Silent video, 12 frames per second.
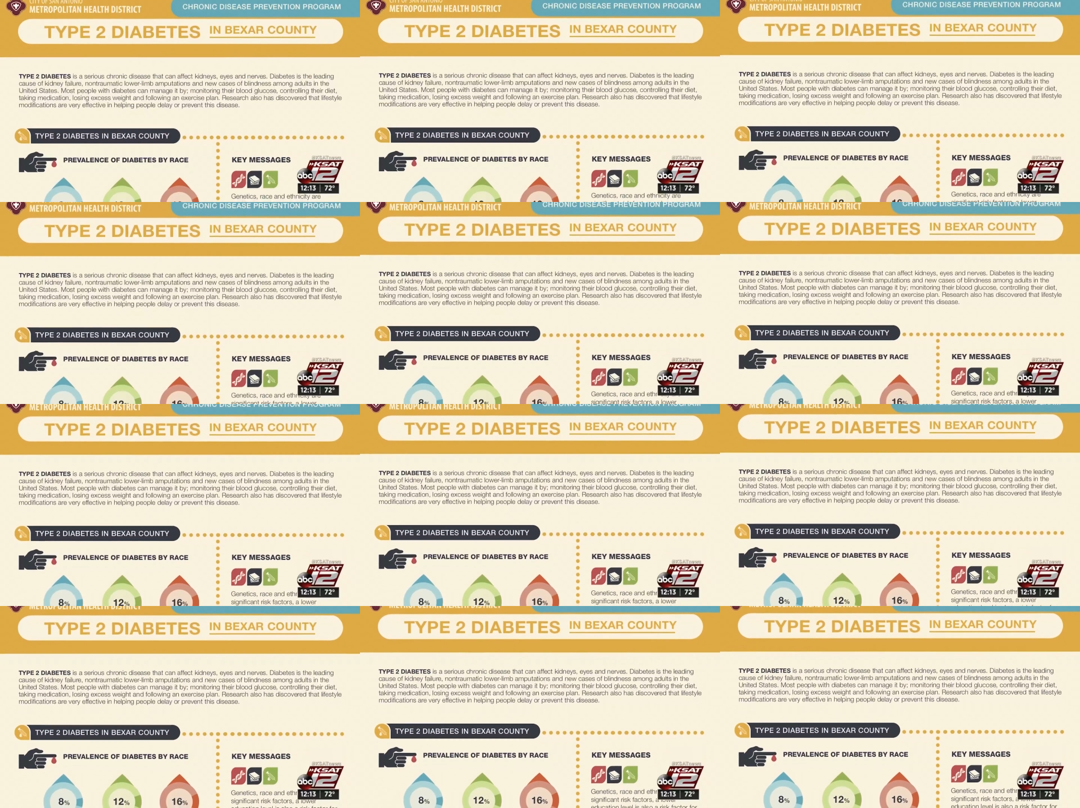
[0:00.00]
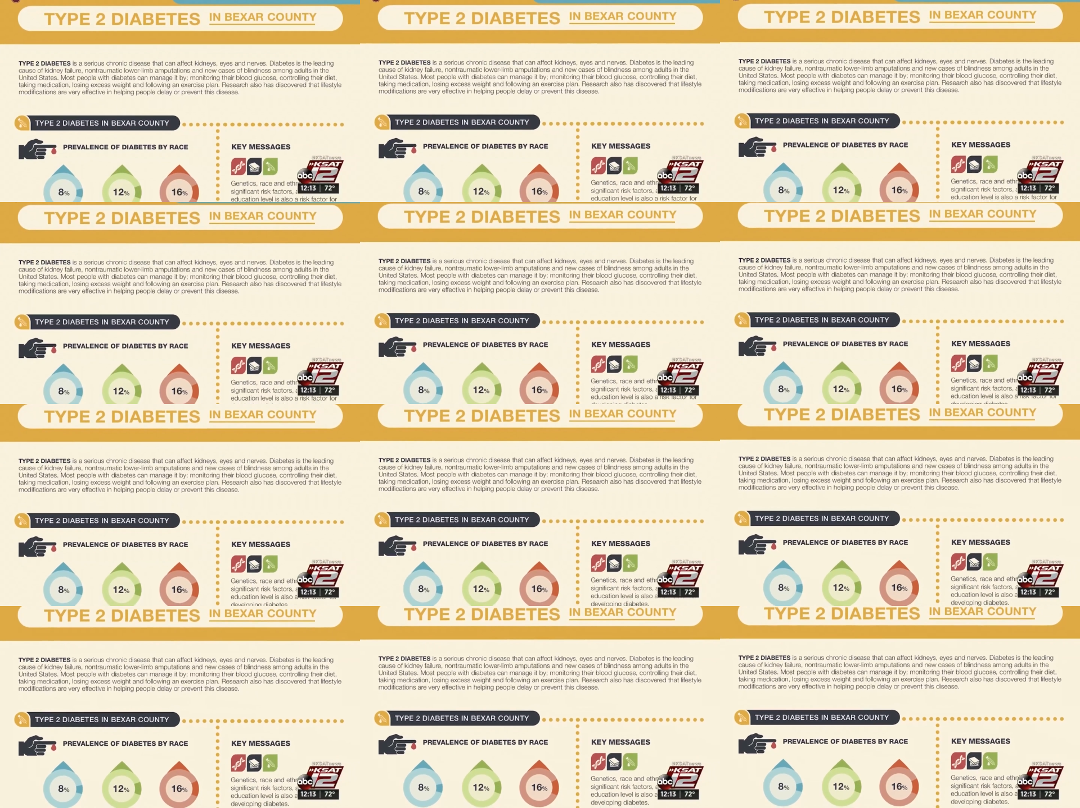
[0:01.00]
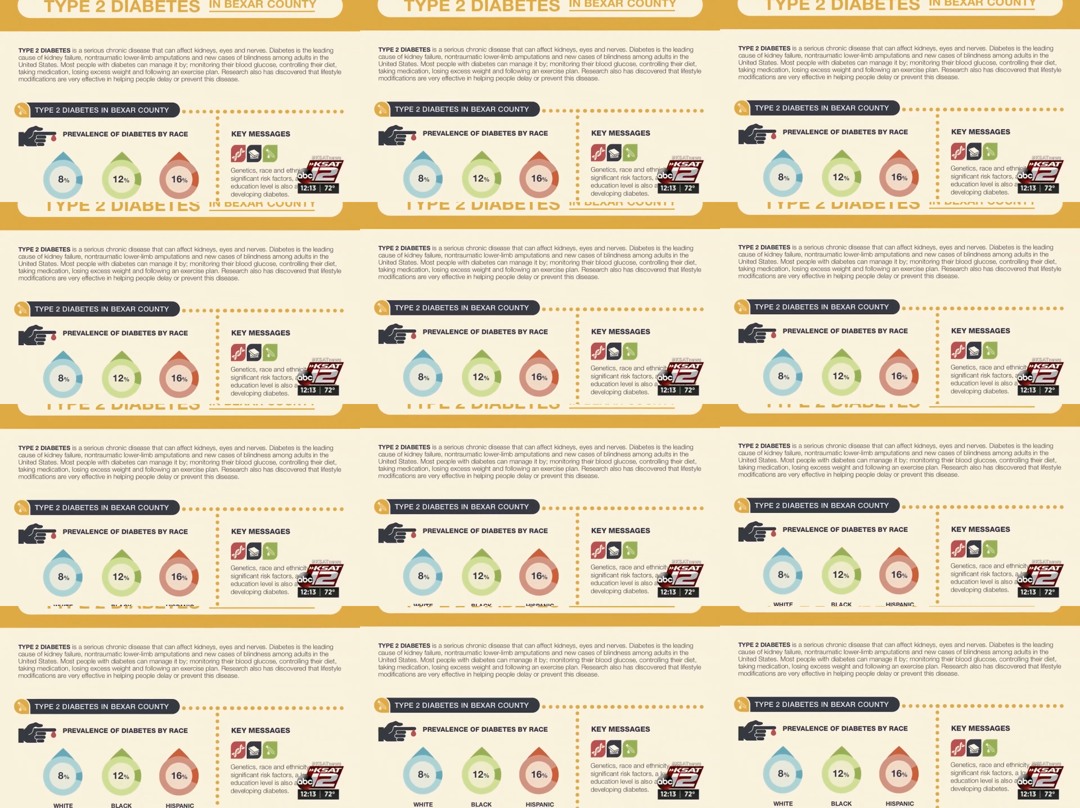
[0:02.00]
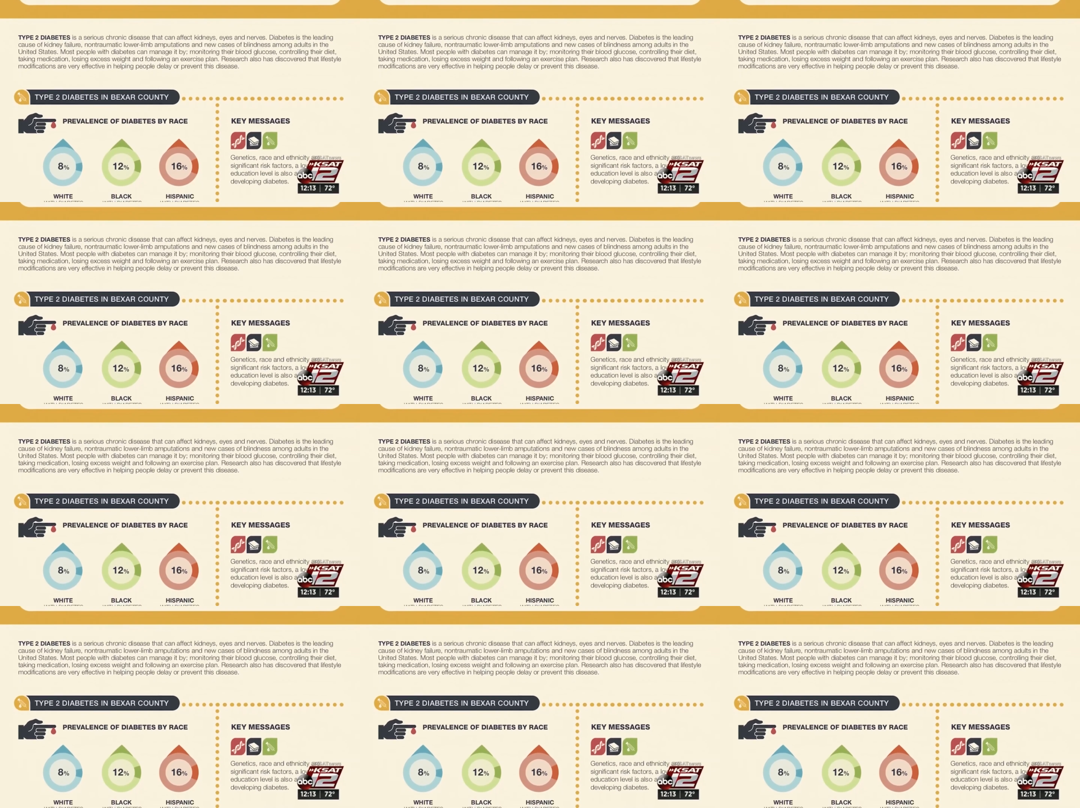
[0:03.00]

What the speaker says: [unreadable: no face in view]